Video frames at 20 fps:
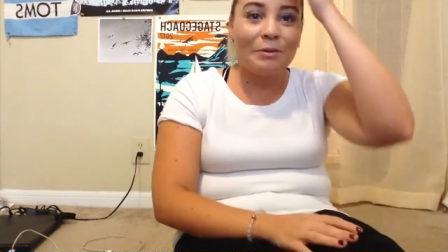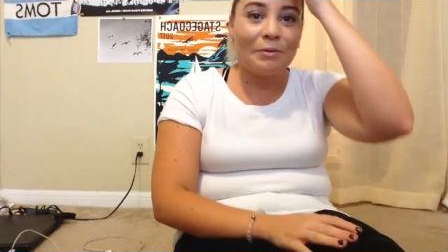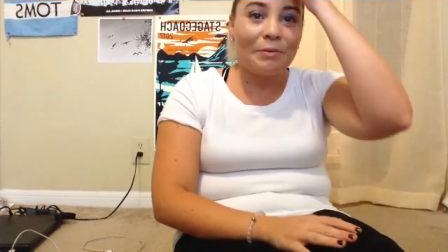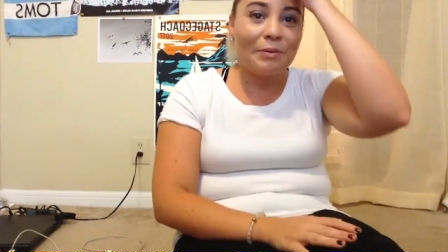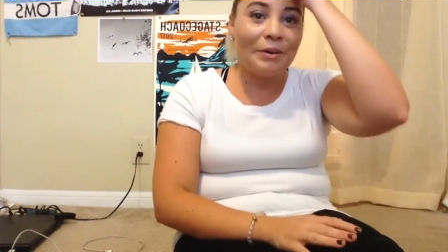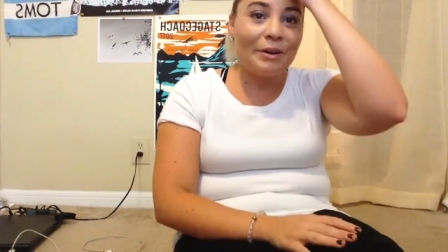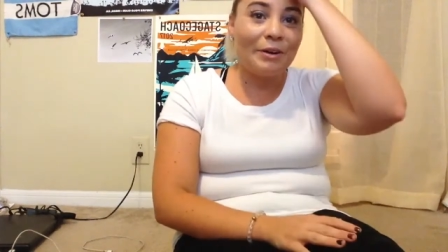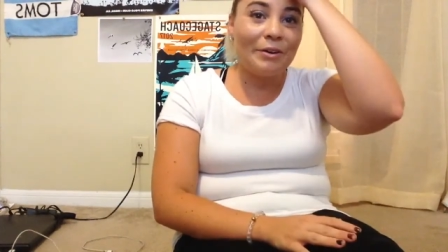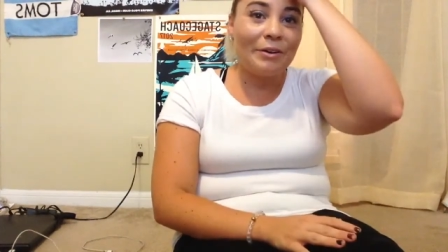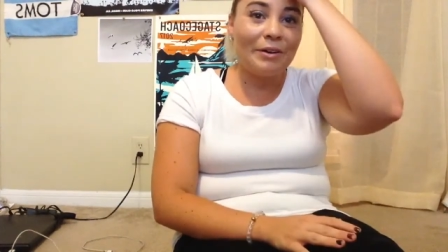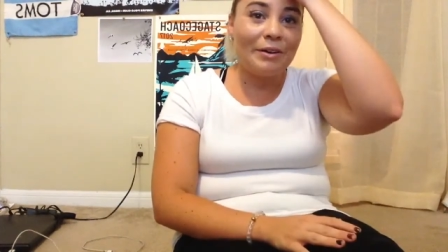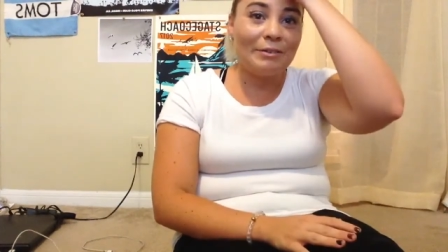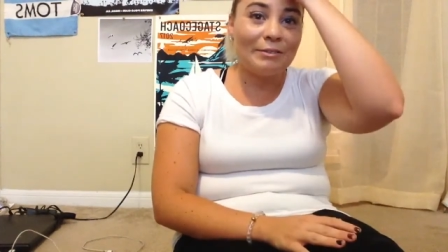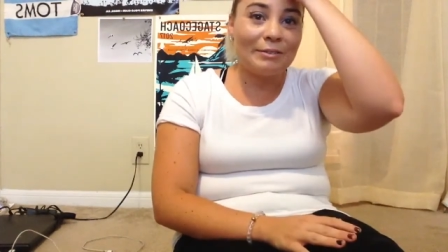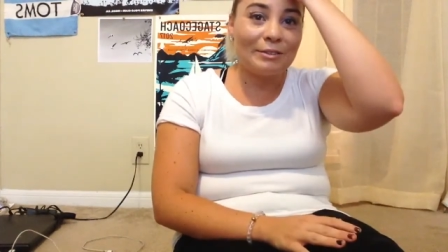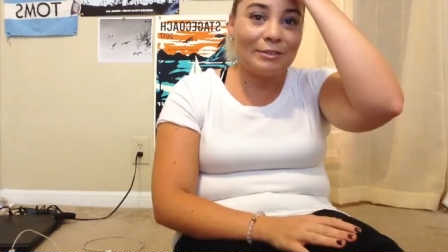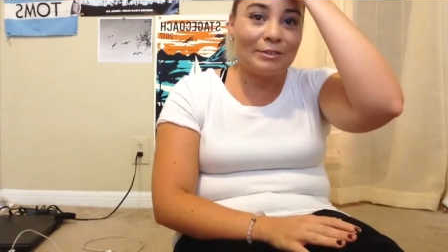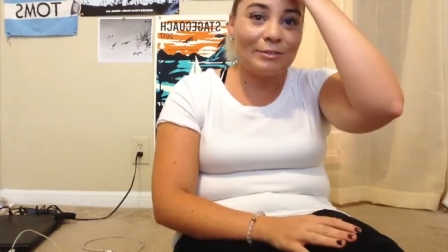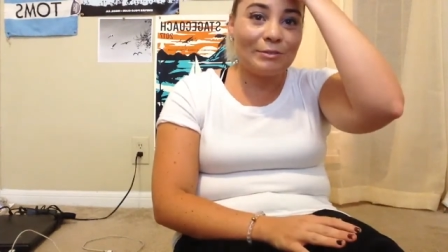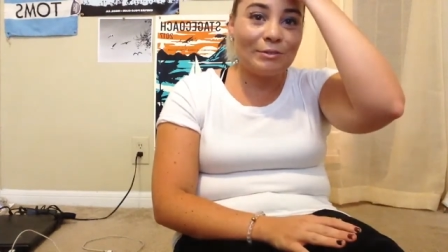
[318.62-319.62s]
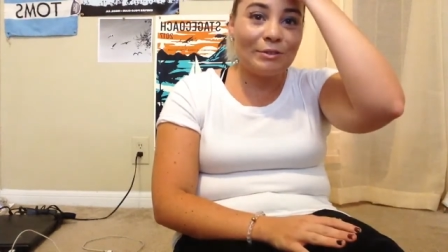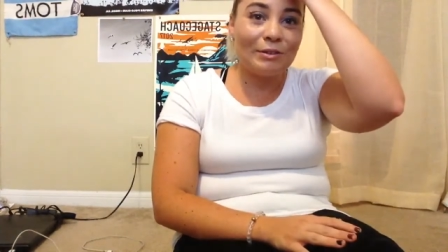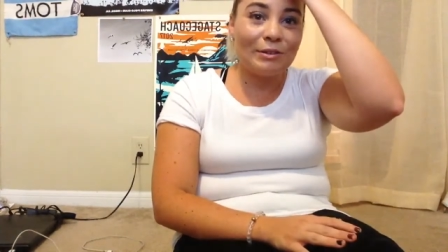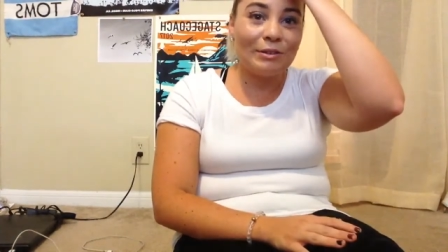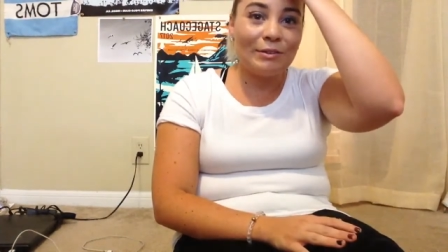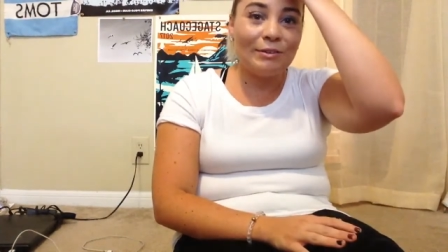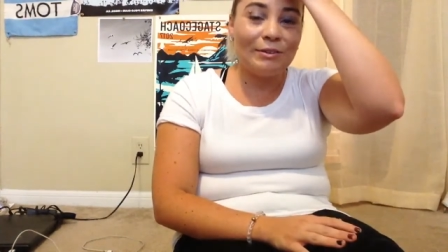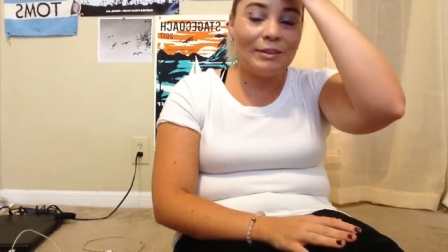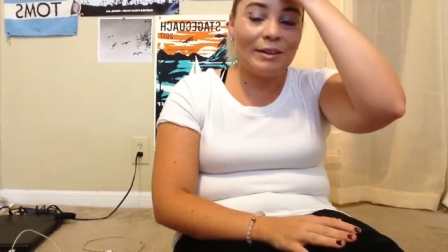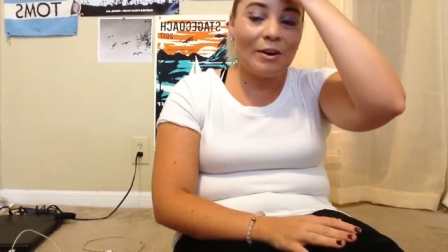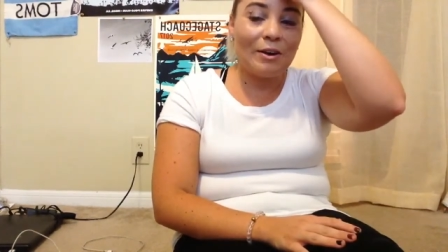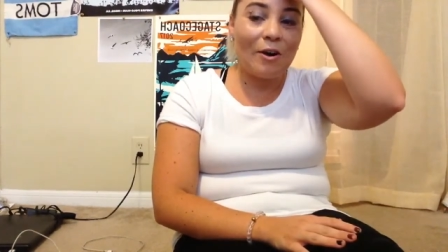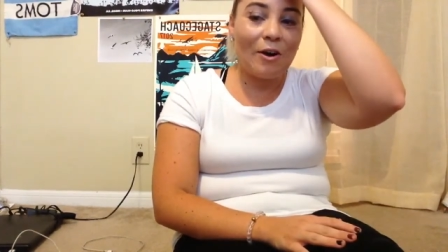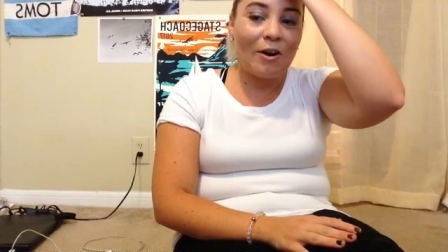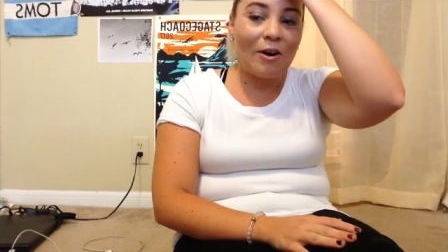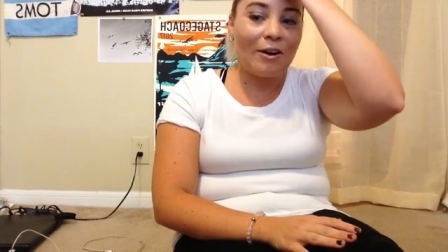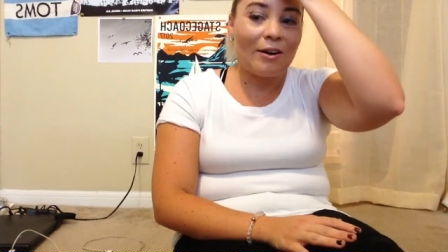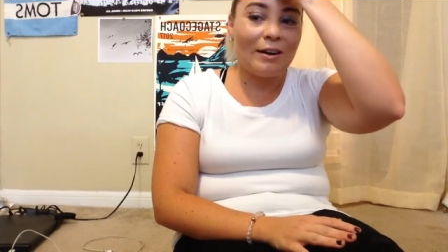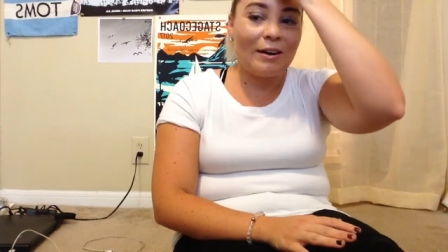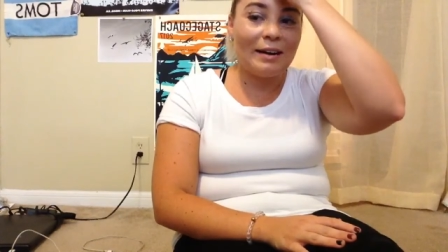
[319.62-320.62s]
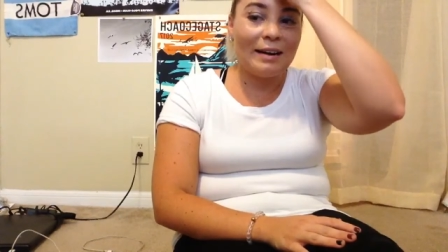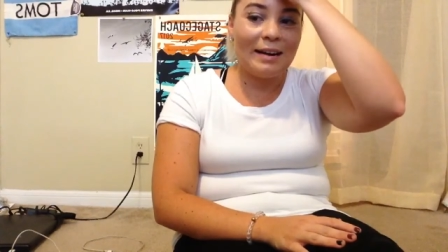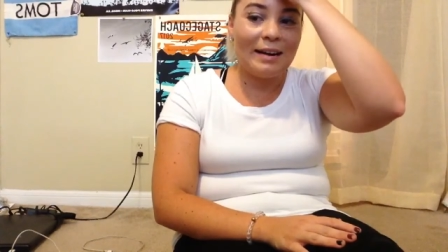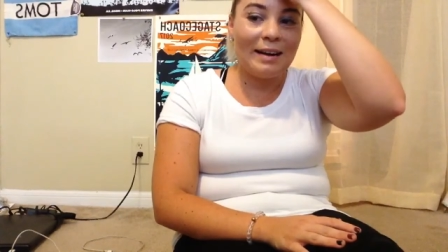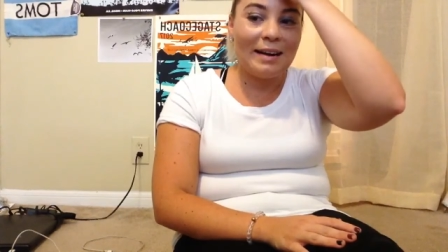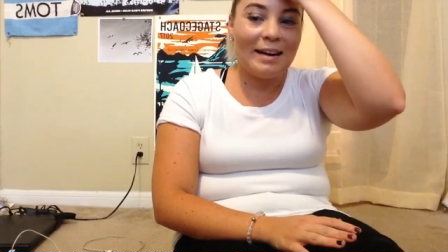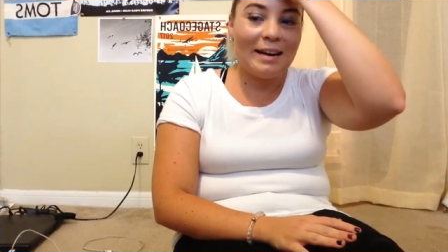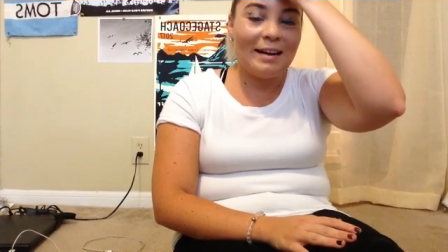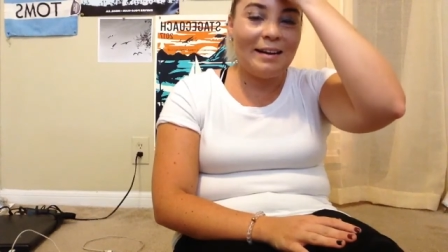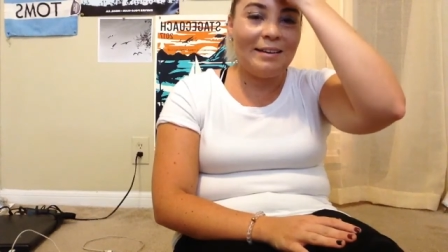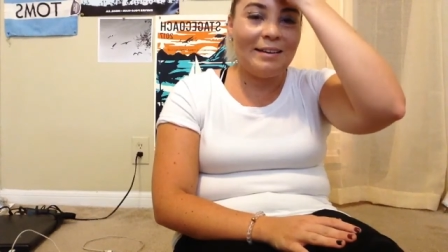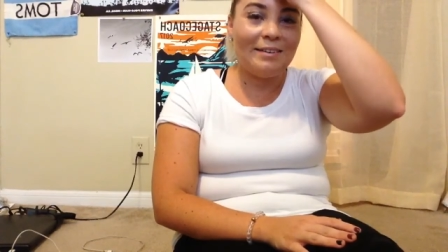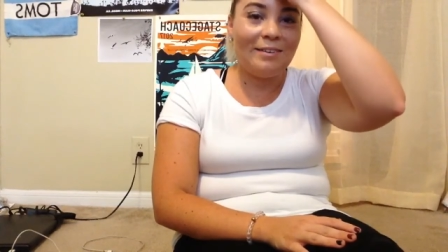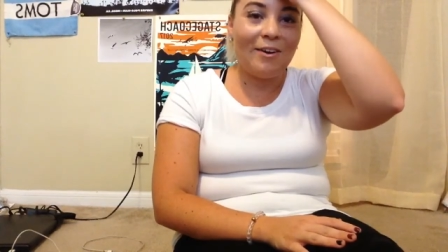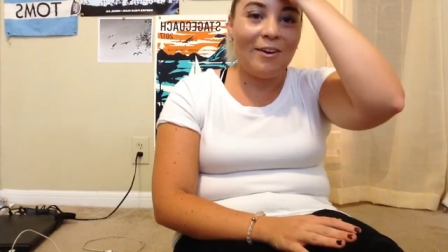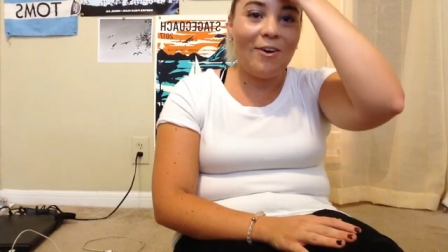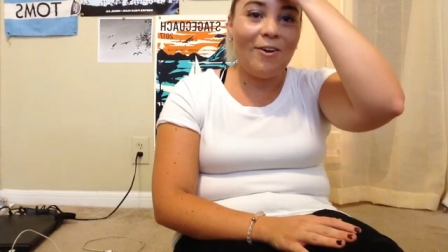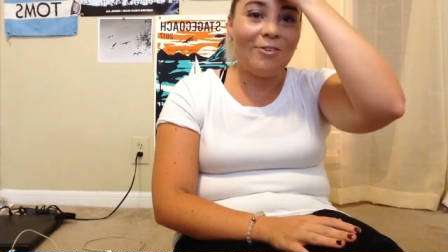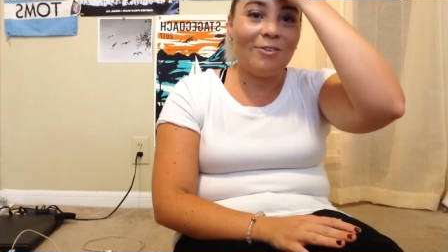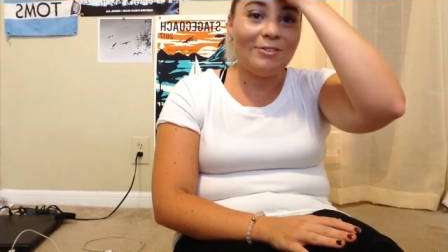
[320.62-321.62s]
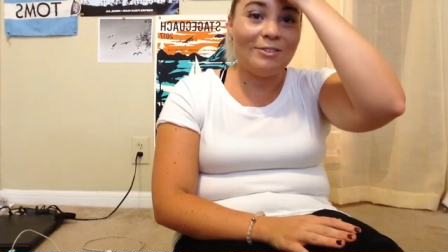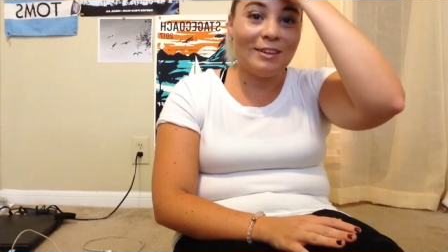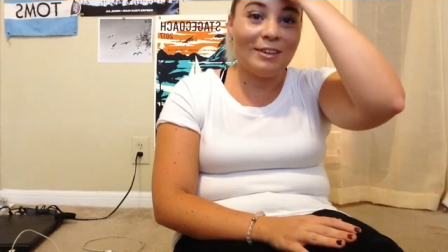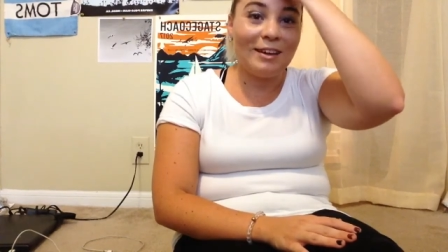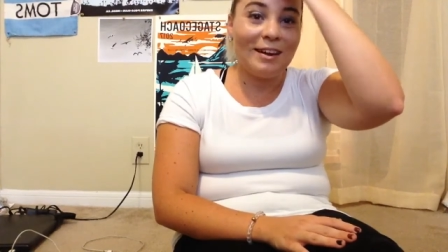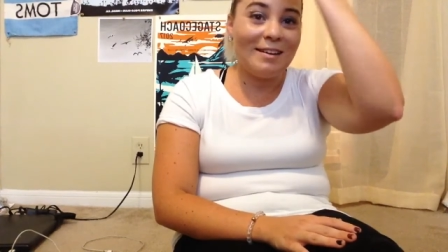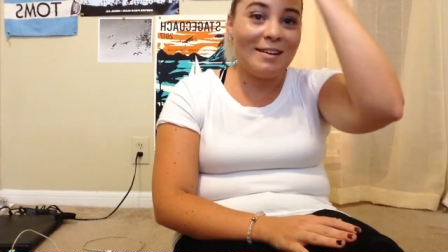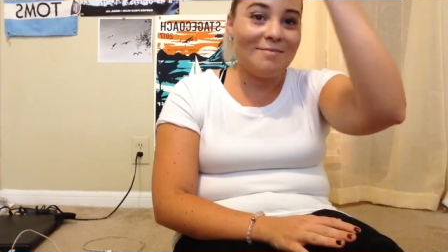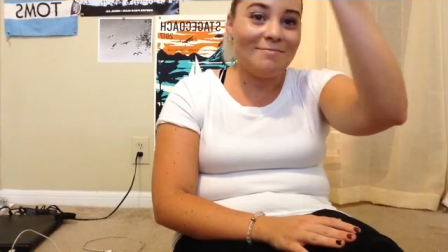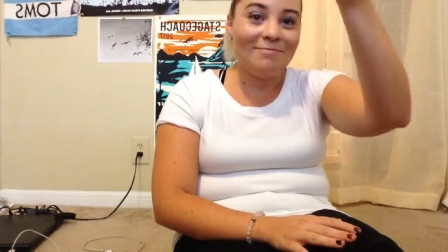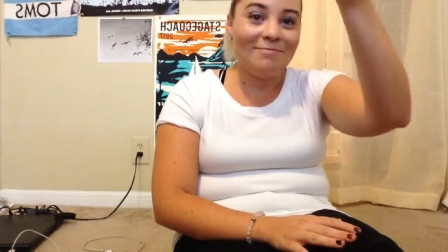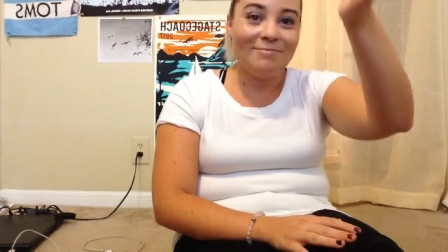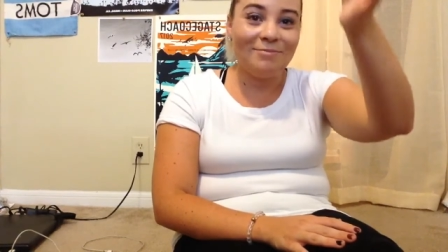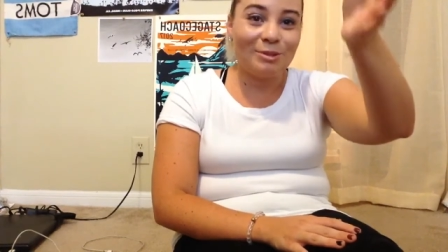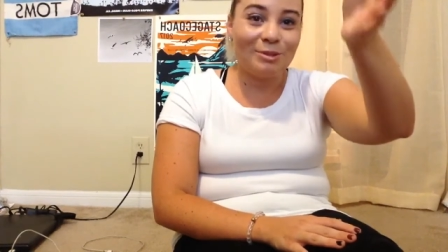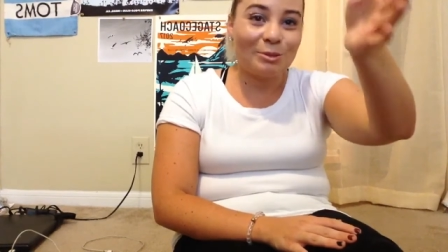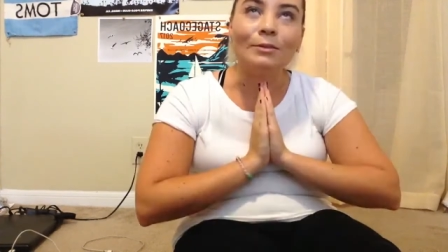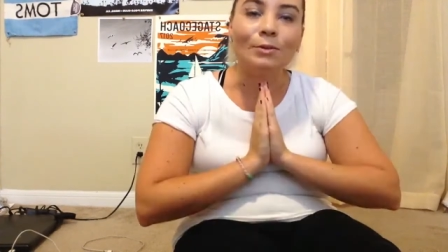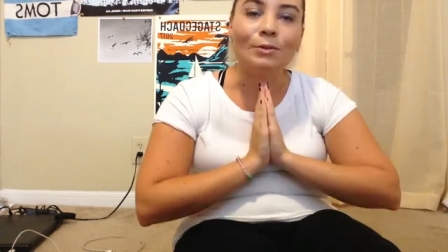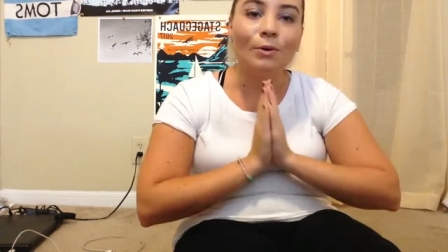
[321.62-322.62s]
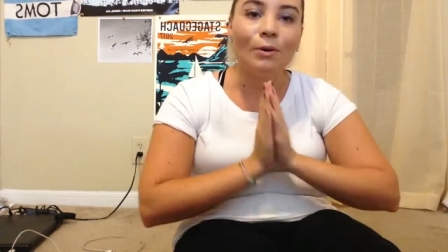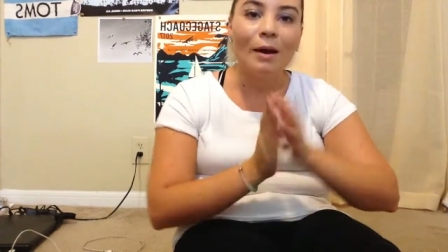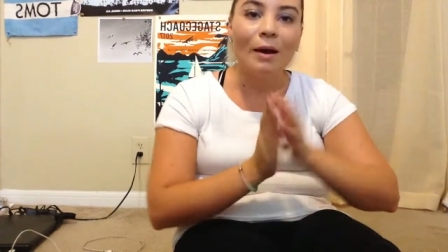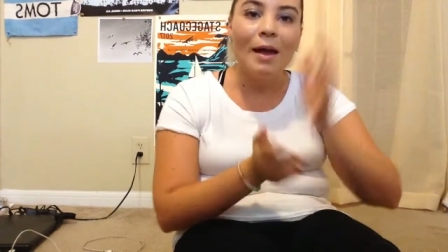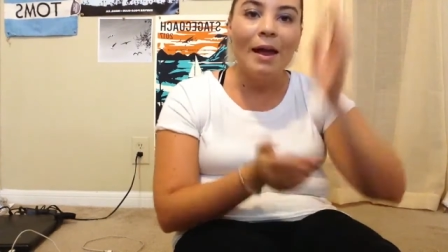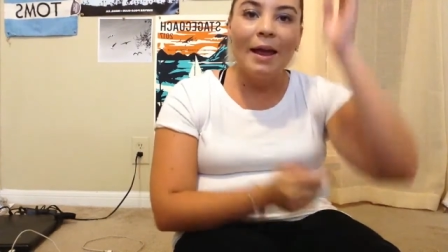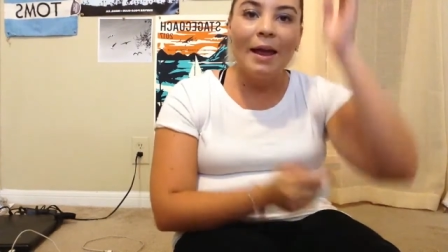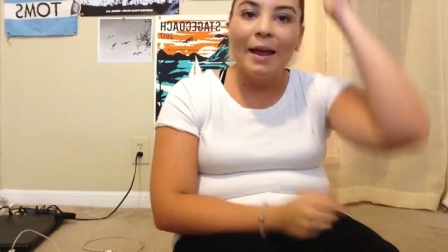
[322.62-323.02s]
career, and it was just really, really hard and all the time. High school.